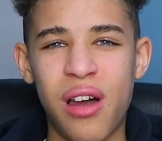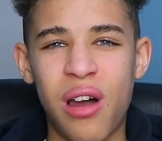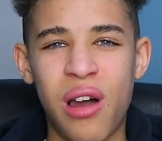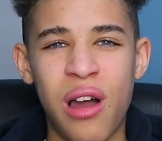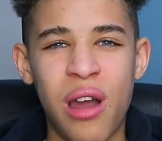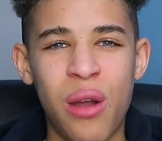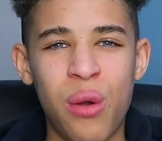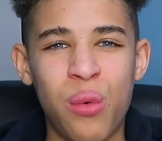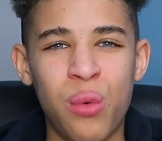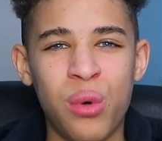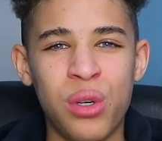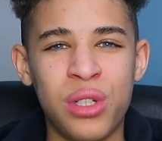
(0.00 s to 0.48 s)

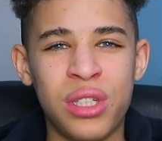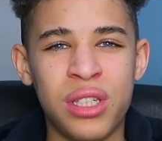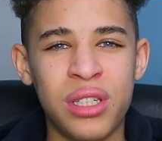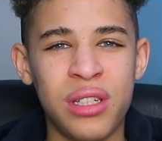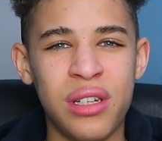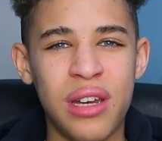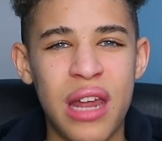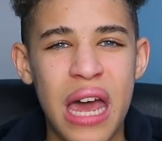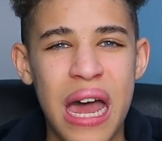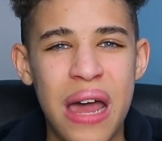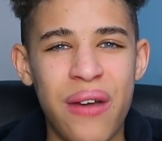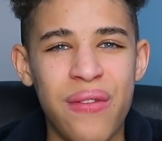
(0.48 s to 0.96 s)
I
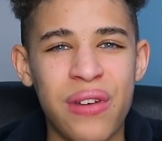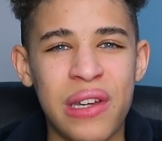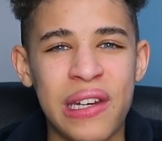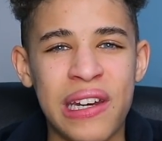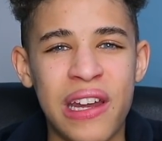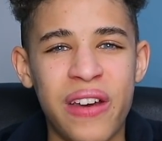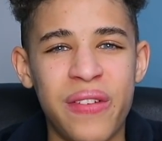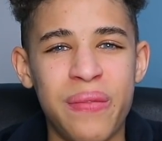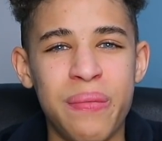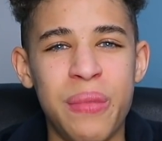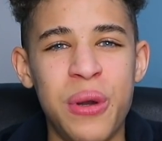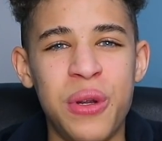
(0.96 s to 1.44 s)
wasn't having
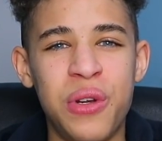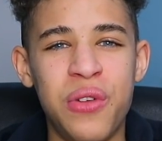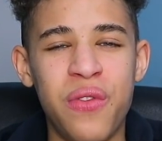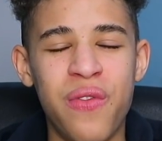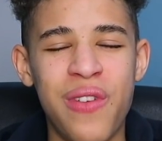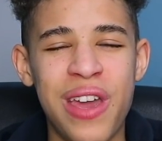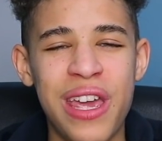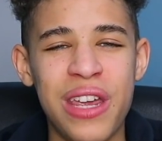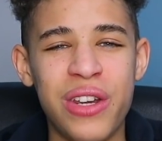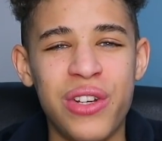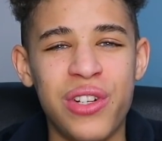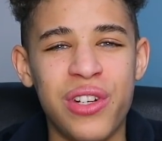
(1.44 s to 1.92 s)
enough
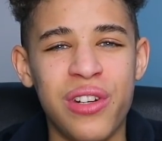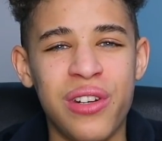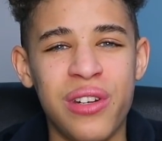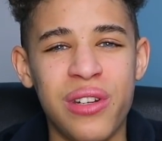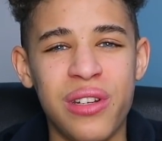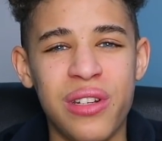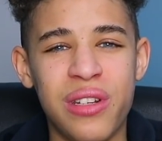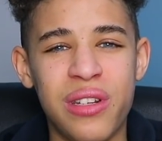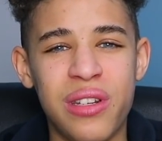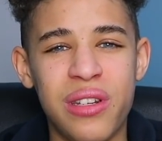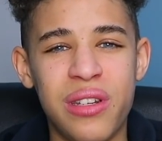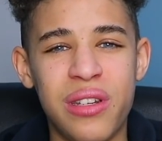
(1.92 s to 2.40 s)

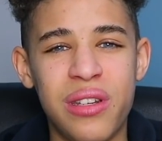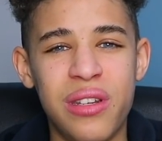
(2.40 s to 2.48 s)
motivation.